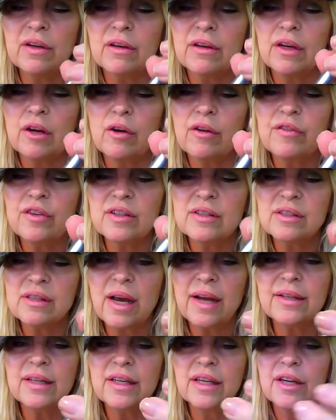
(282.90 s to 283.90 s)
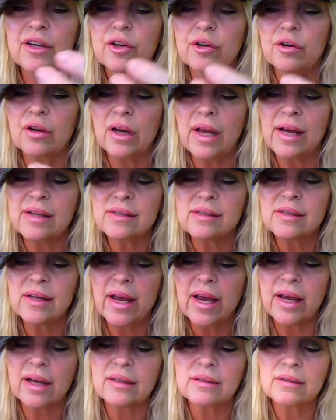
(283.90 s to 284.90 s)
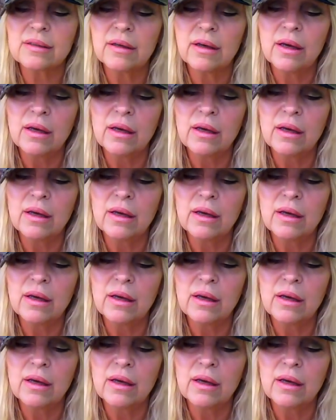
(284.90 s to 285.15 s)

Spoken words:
you decide to get your glass tank